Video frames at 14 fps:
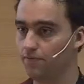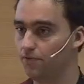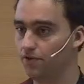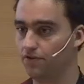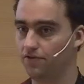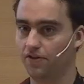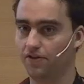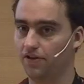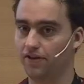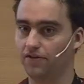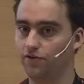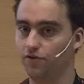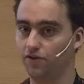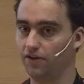numbers
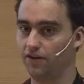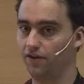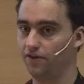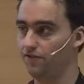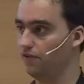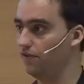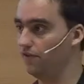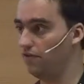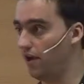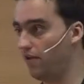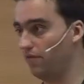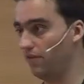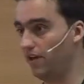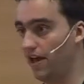like your class. So if you
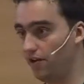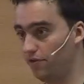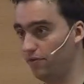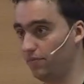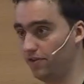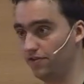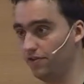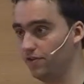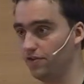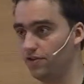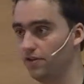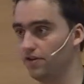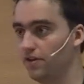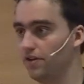have an error
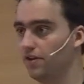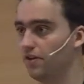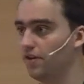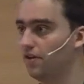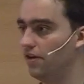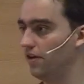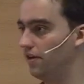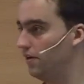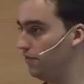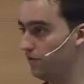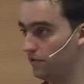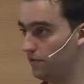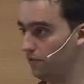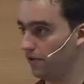message, uh,
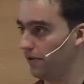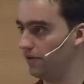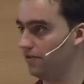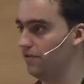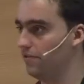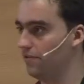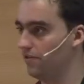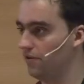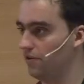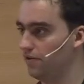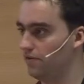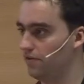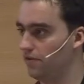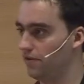you will get the,
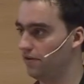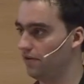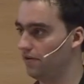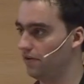the